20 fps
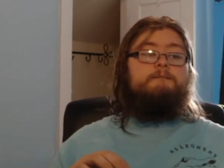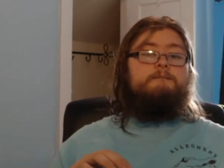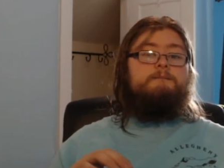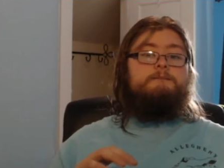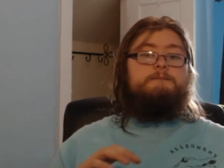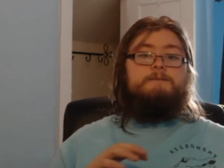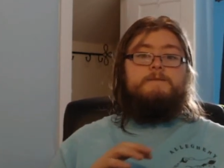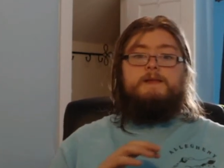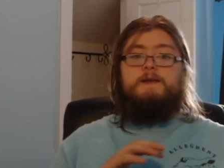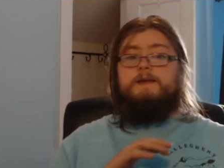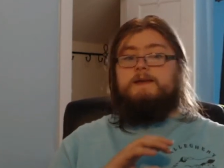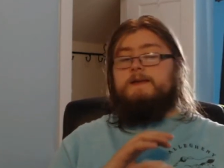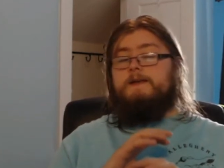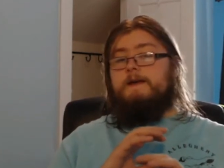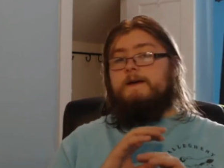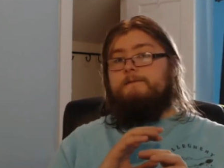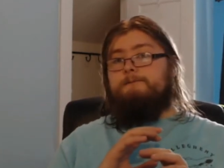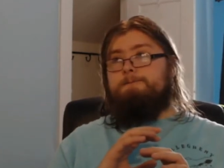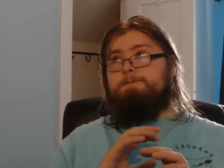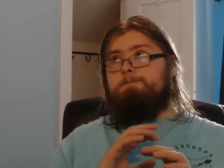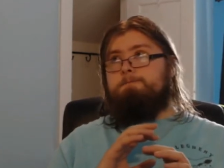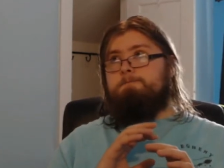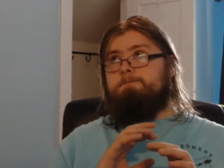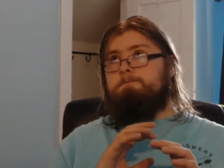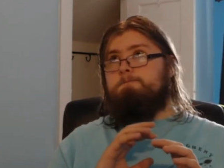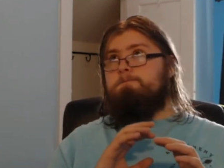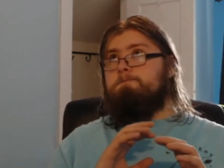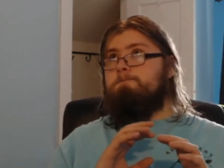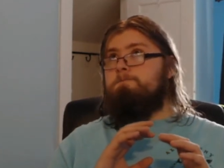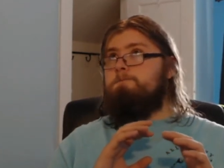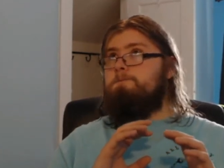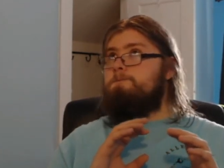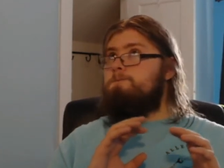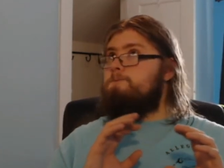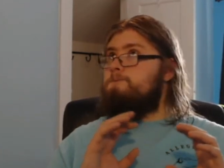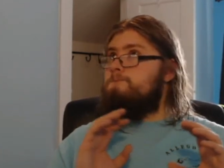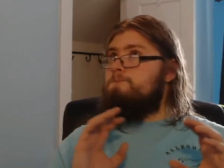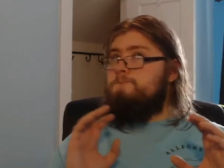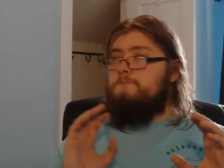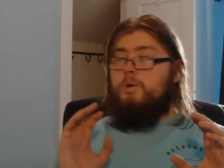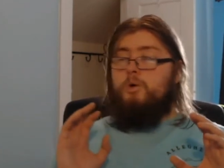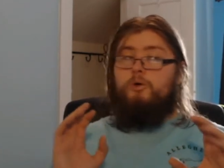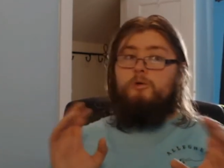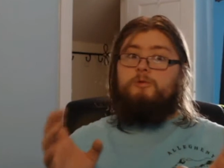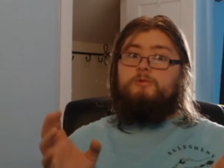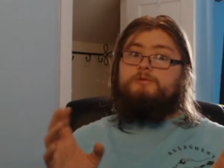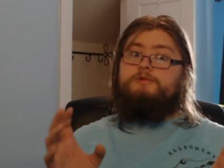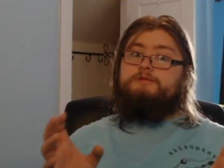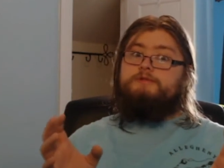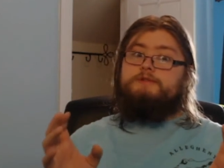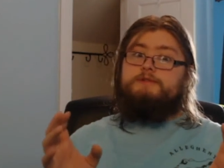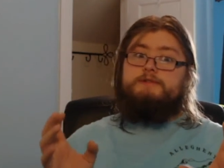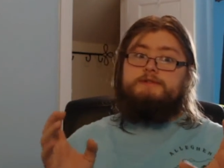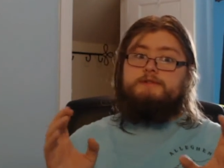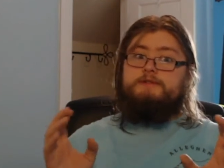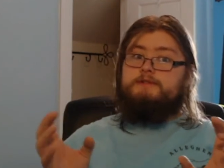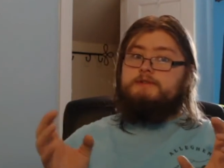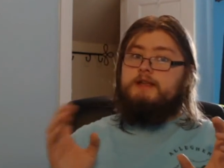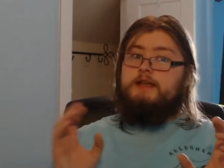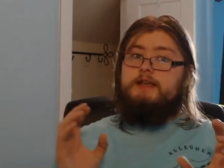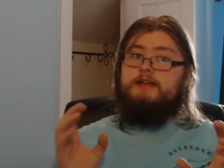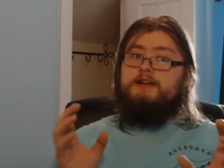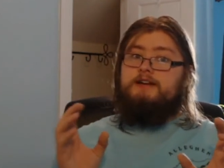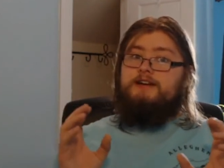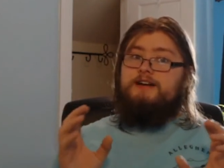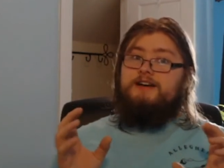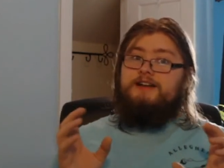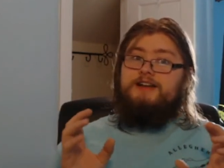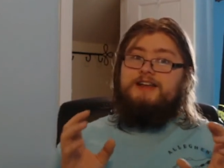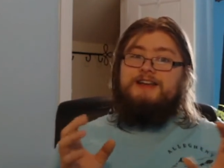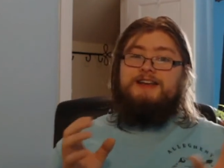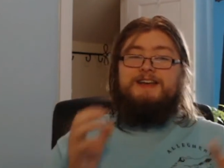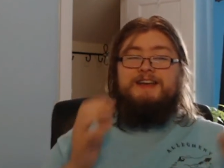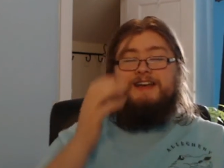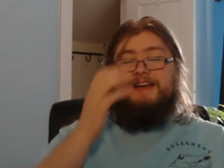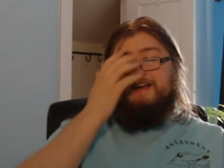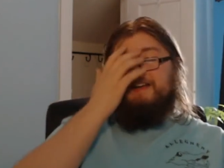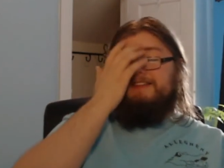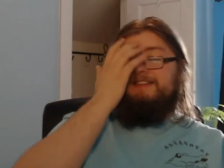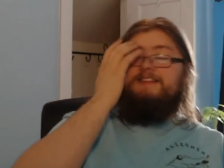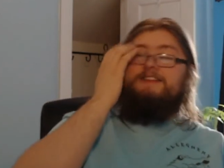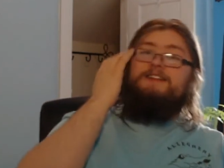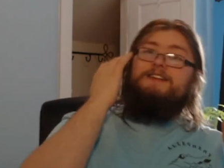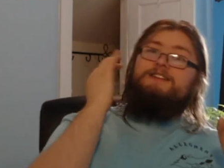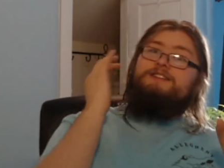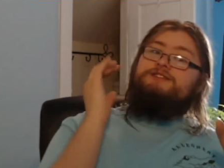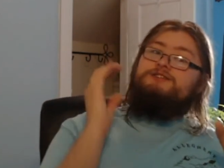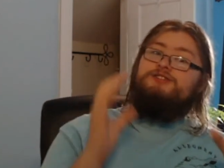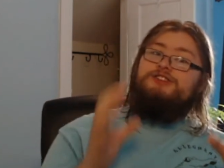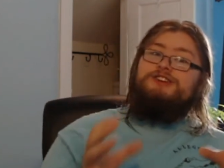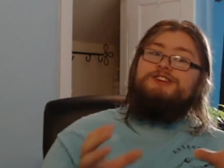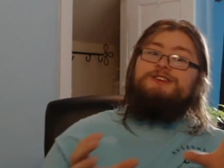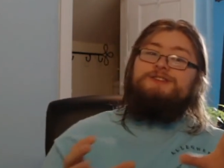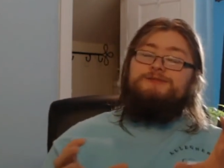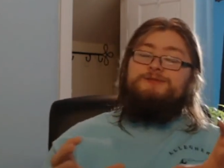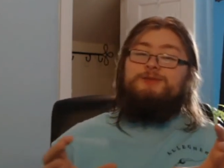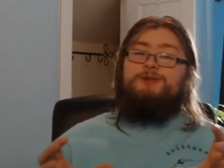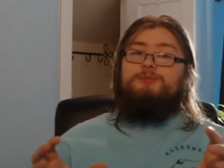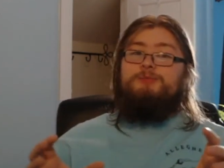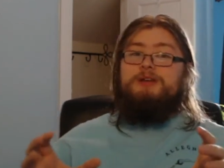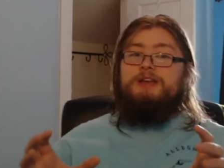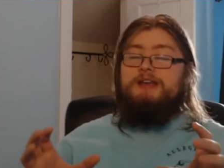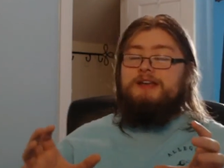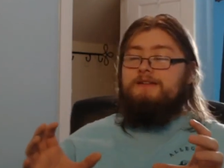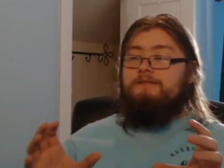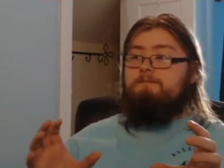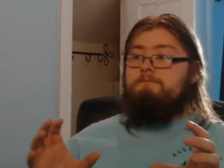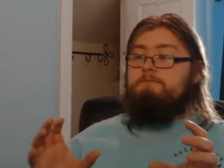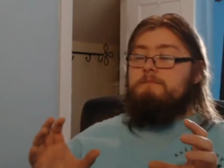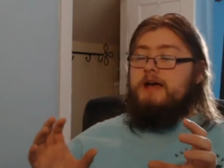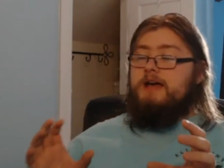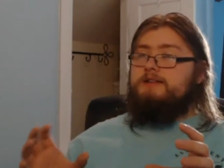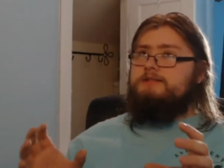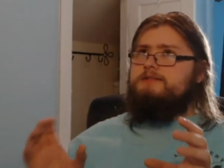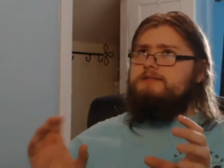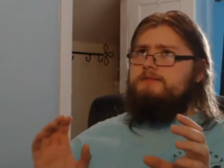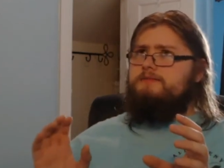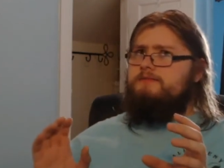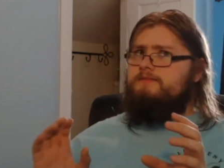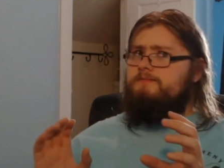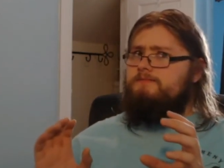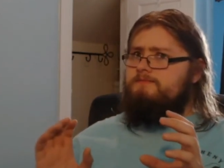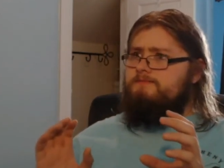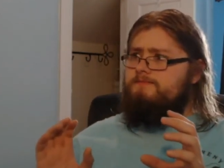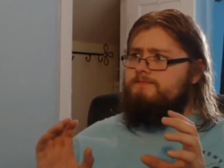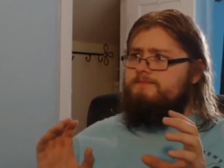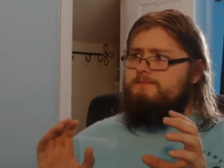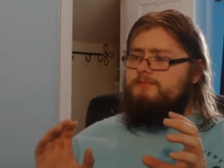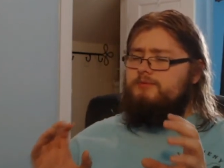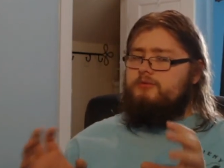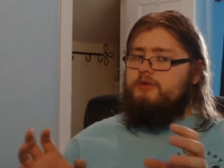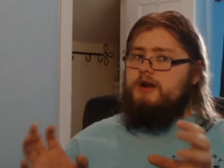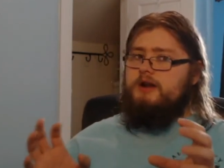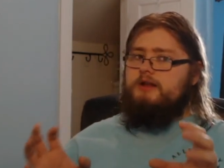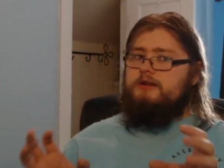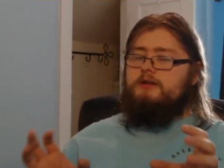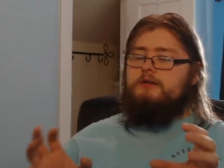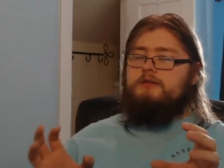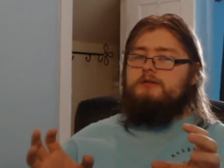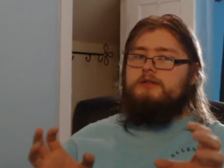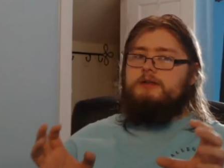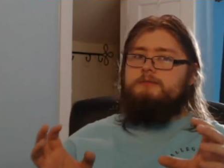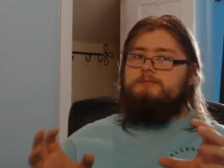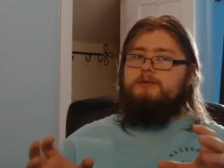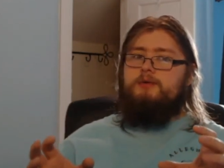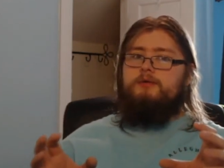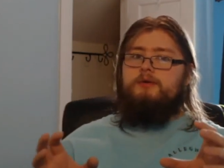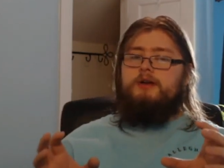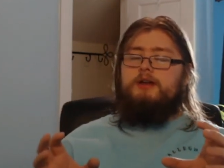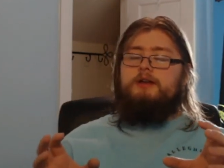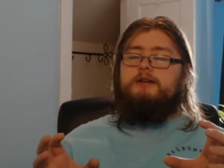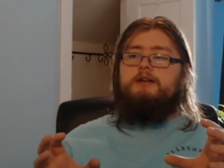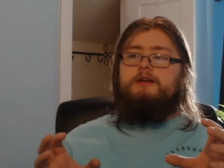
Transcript: like, pulls, they got tricky for me past a pretty early point.